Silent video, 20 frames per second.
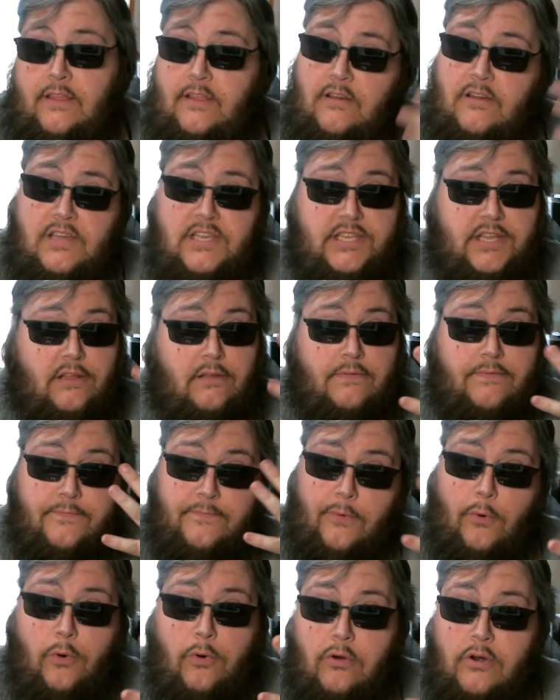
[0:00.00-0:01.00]
There are still
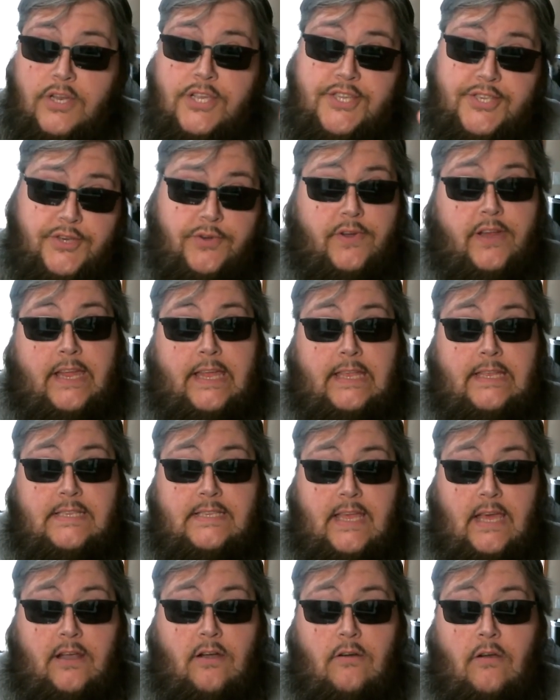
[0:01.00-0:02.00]
4 strings
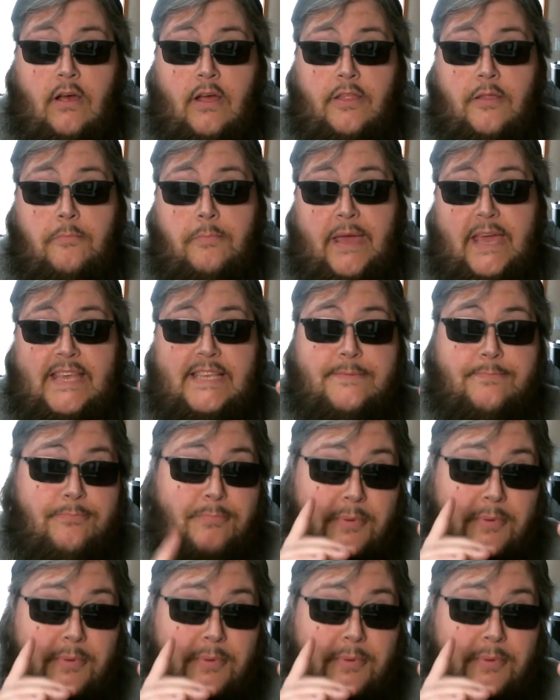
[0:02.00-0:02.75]
that are on the bass,